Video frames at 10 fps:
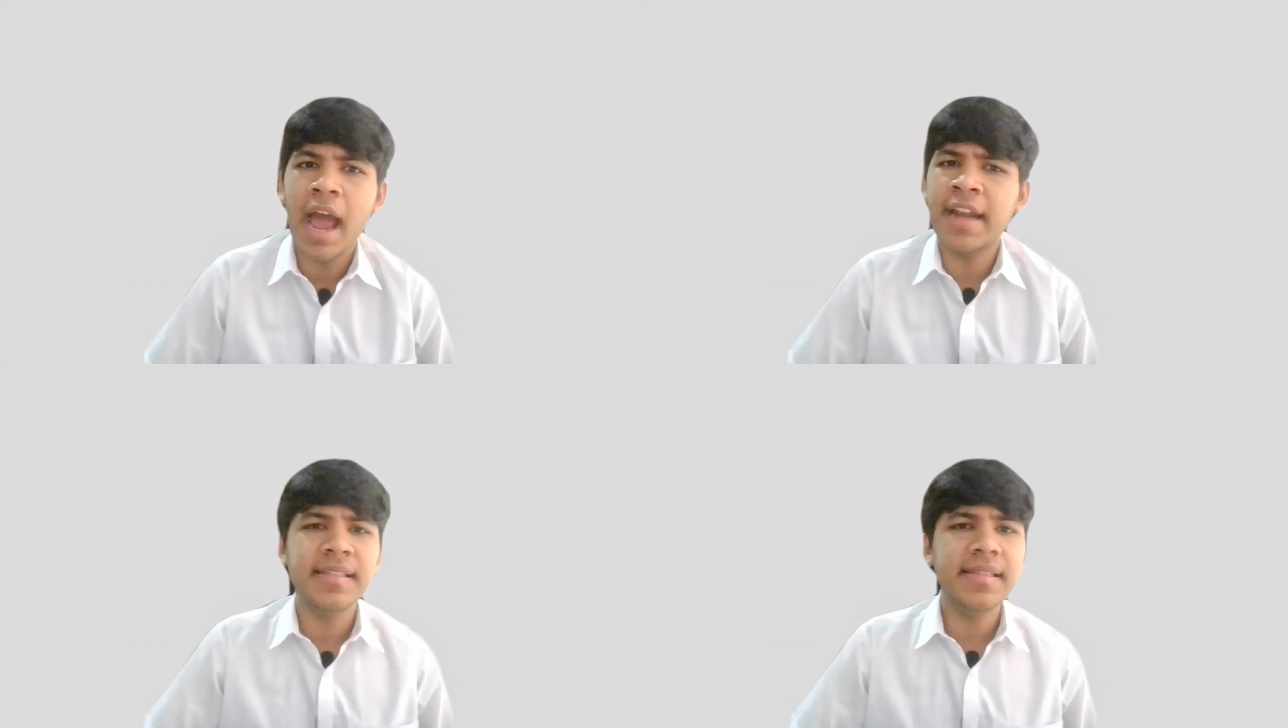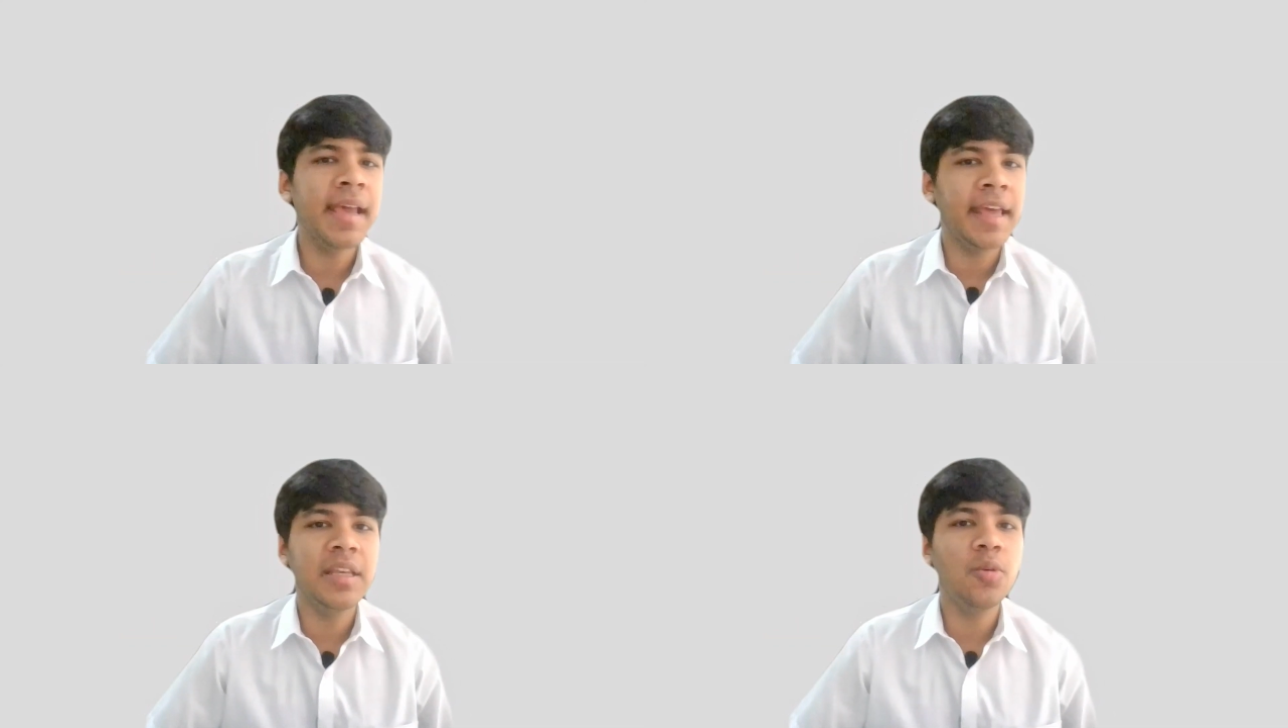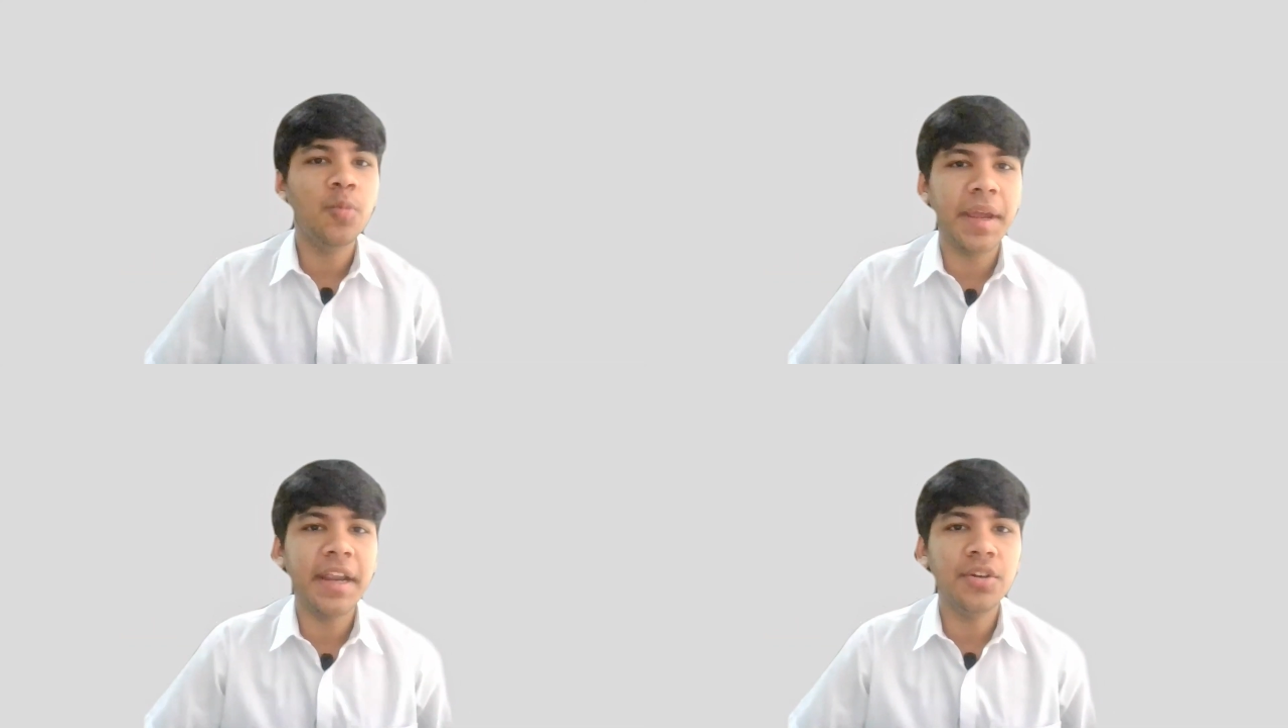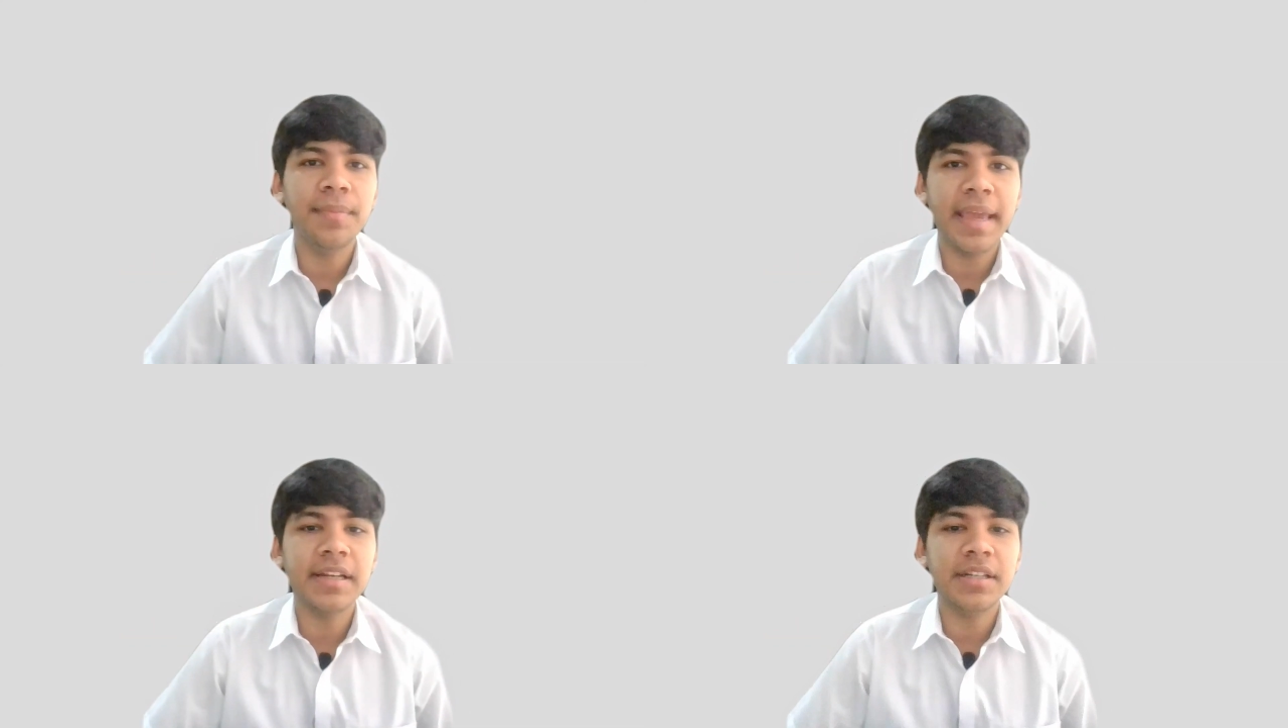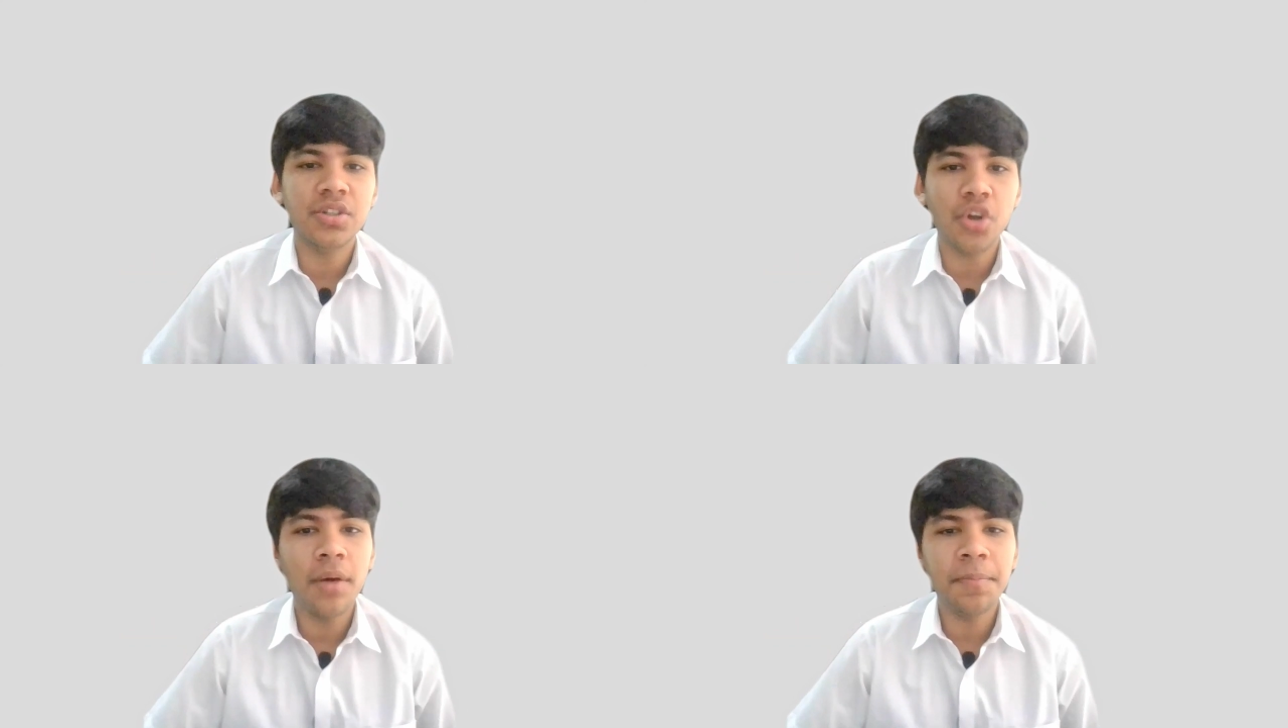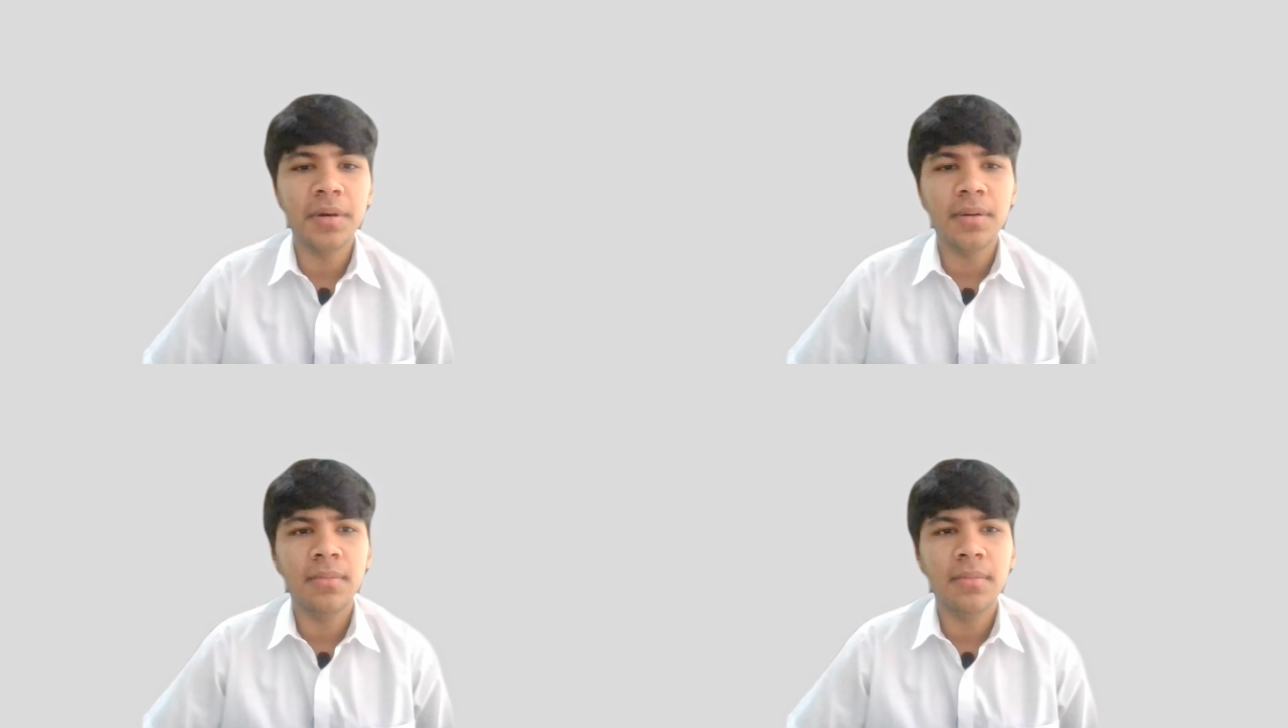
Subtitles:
And is there any way to make it stop?